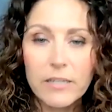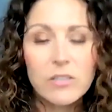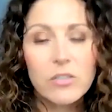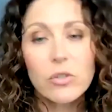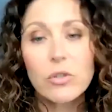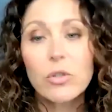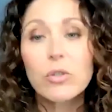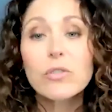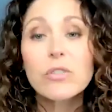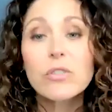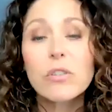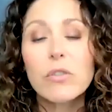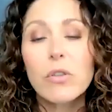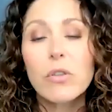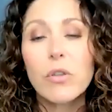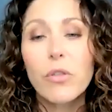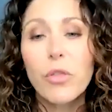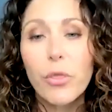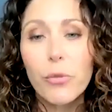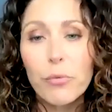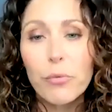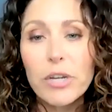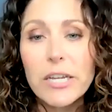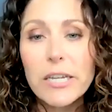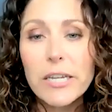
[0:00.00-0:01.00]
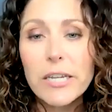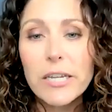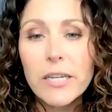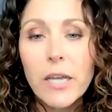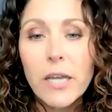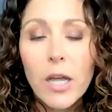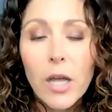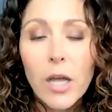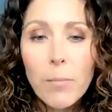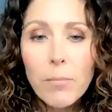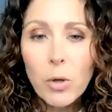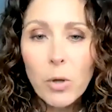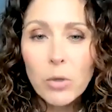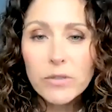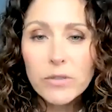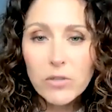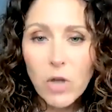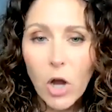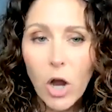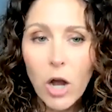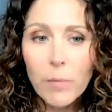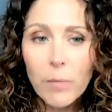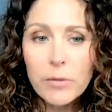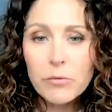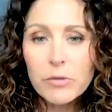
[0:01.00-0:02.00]
So those are the three most
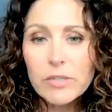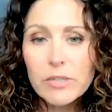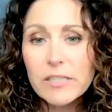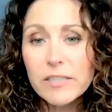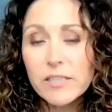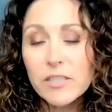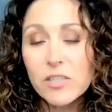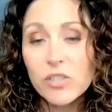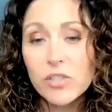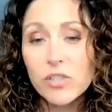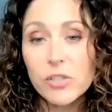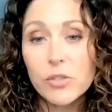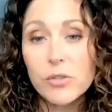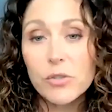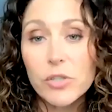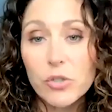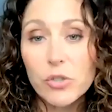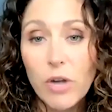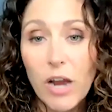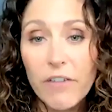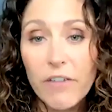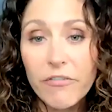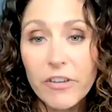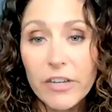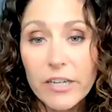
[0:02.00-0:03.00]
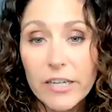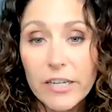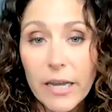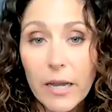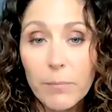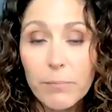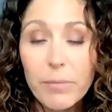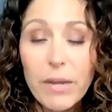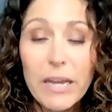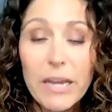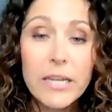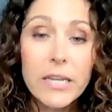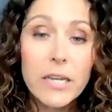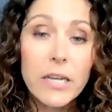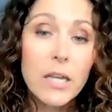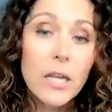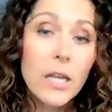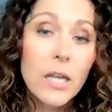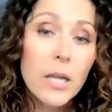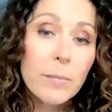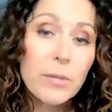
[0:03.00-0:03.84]
common reasons to use a traffic campaign,